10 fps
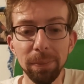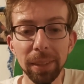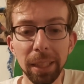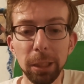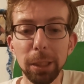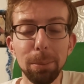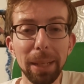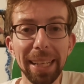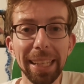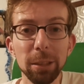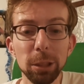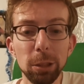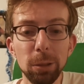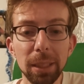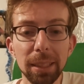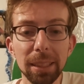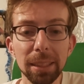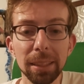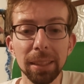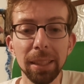It shouldn't matter how
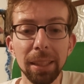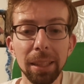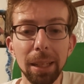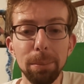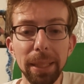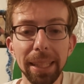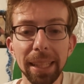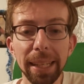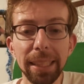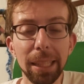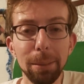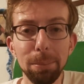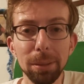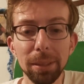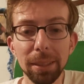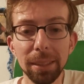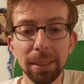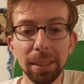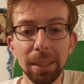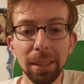students are being lined up.
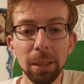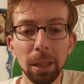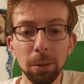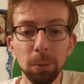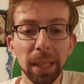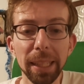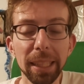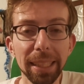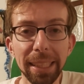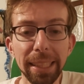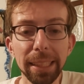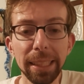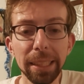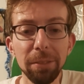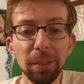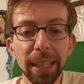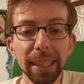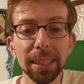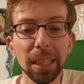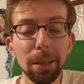Why are young kids identifying
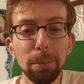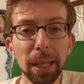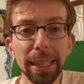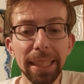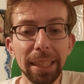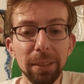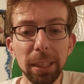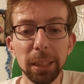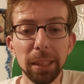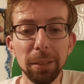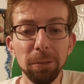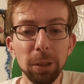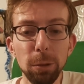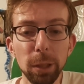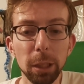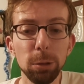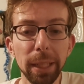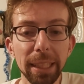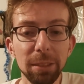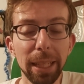as non-binary, gender fluid, or
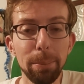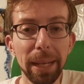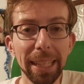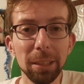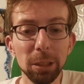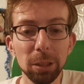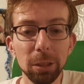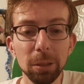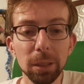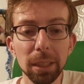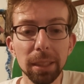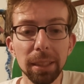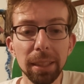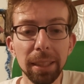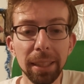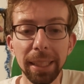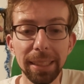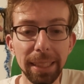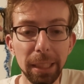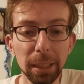trans for that matter in schools? It's
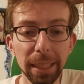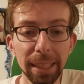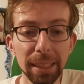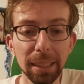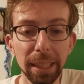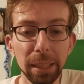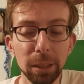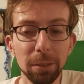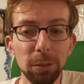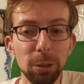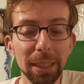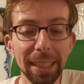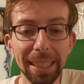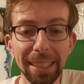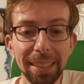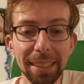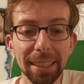teachers like this guy who's confusing kids.